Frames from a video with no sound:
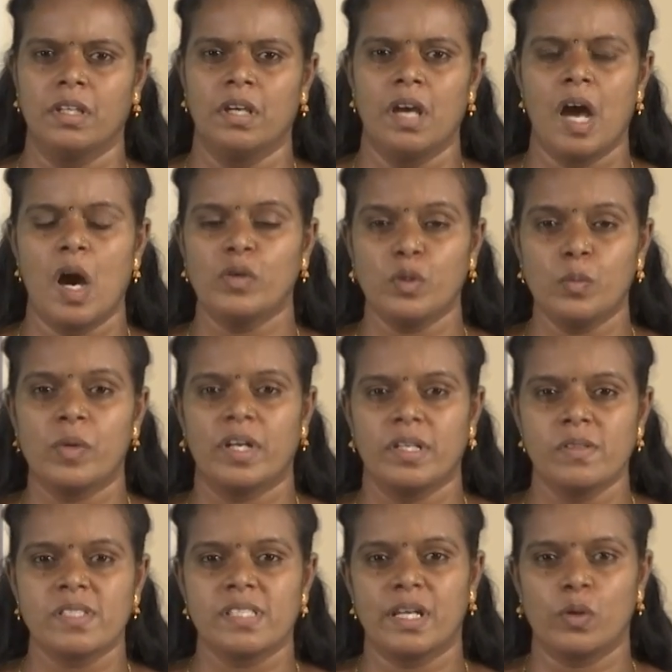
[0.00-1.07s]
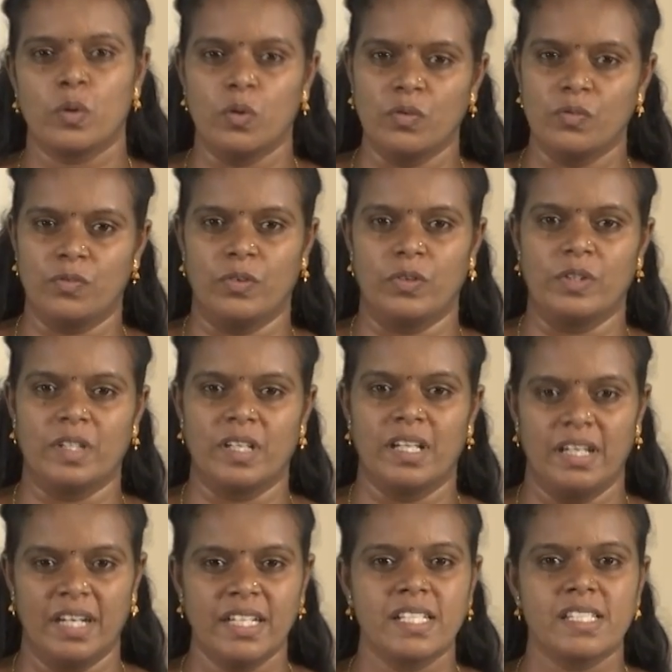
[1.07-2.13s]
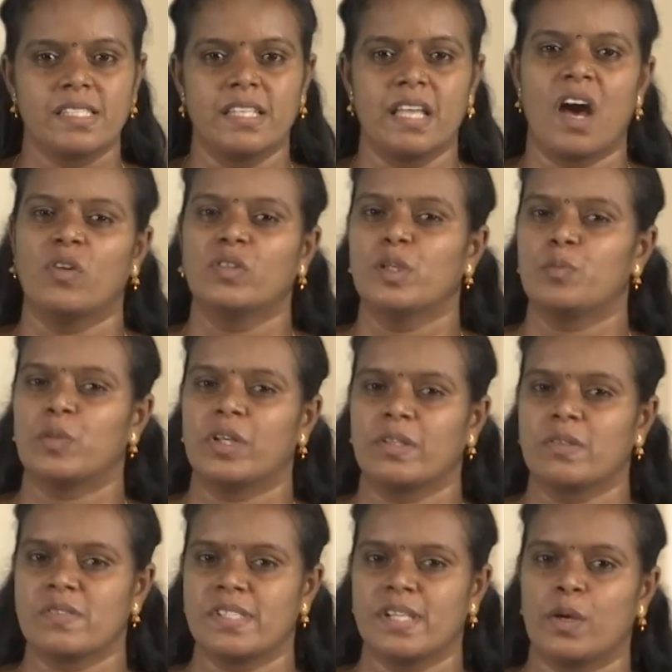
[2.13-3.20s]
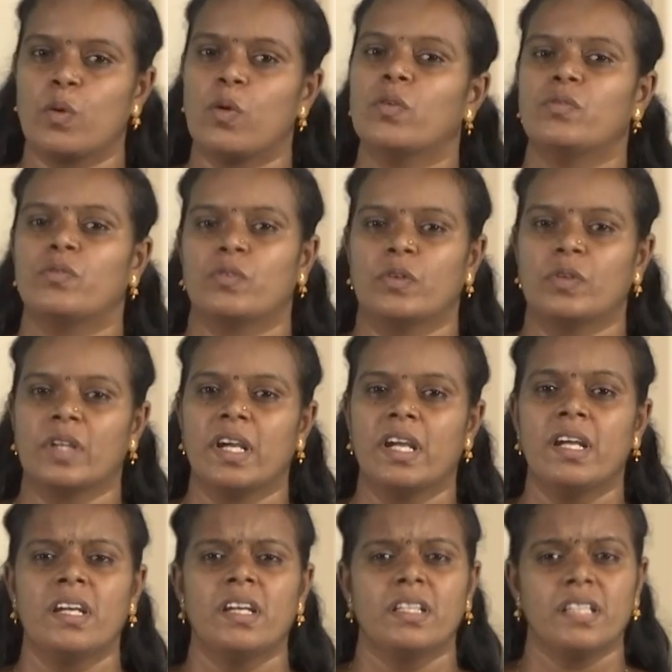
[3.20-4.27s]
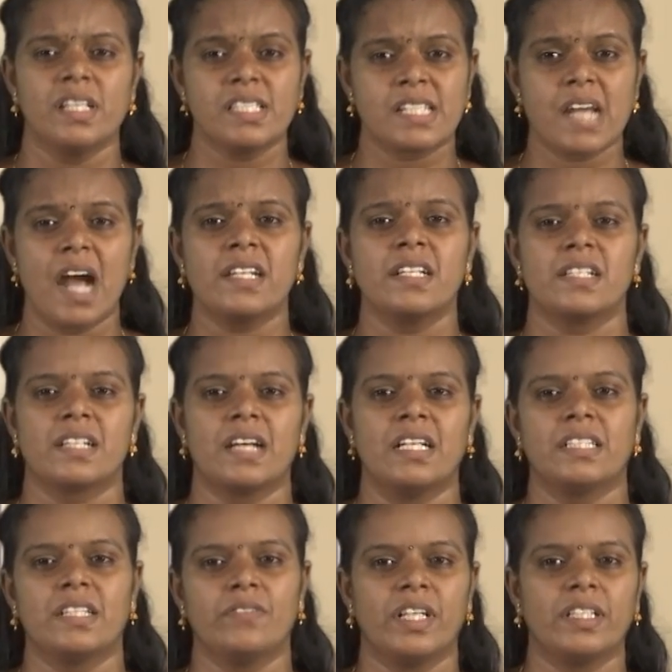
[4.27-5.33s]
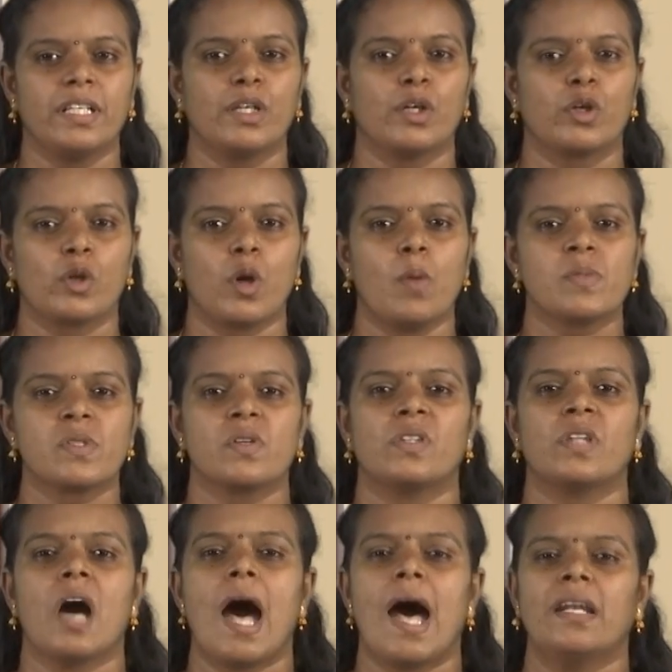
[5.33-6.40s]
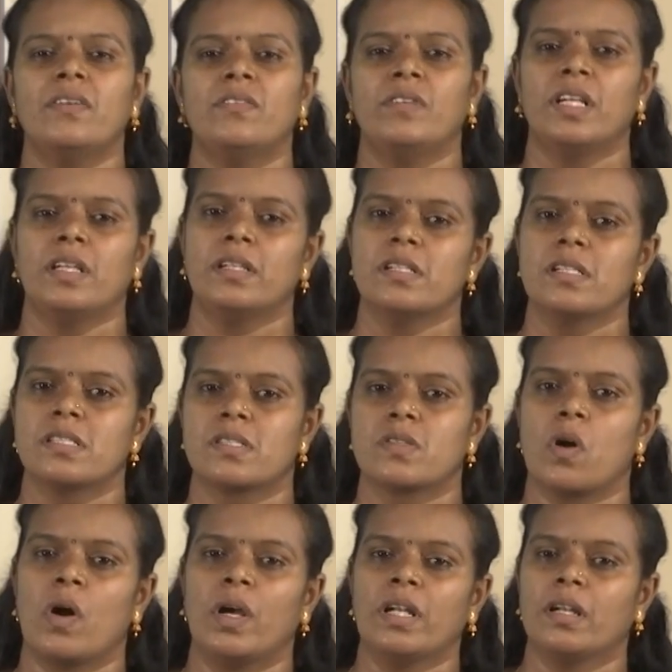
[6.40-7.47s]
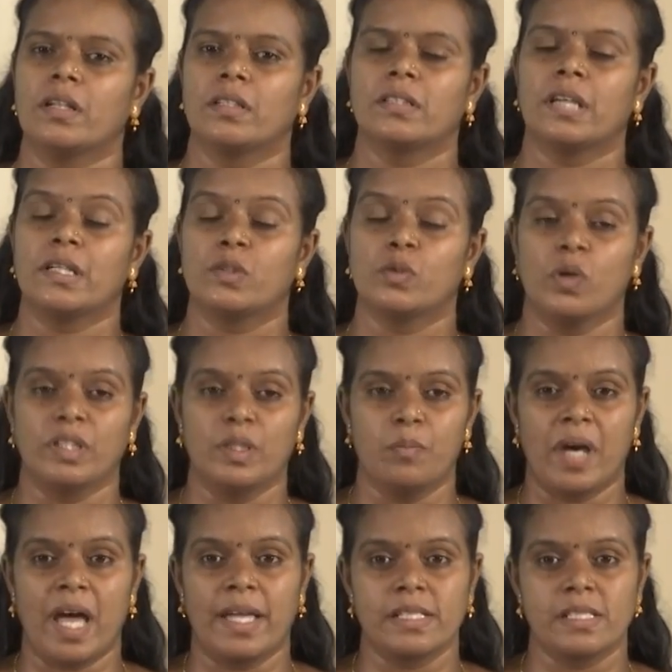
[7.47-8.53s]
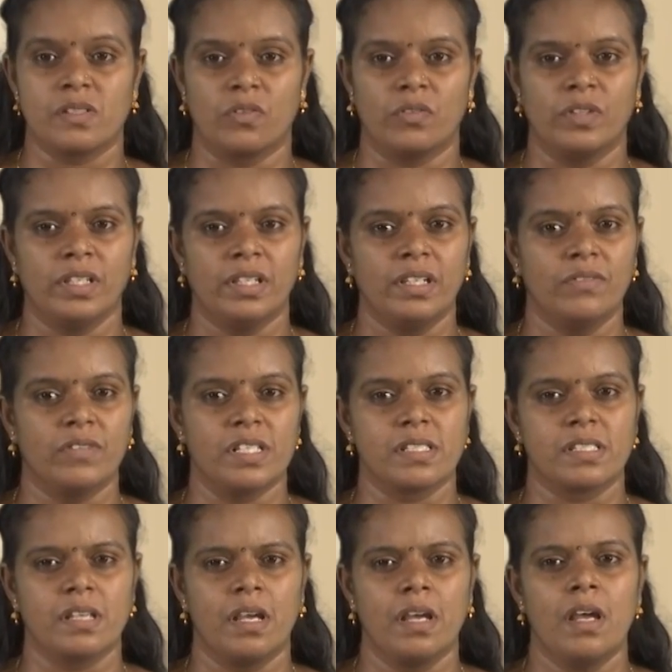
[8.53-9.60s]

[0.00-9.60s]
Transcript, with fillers: How to produce their own food? Let us see how they produce their own food. They started cultivating crops on the alluvial soil, that too on the banks of the rivers.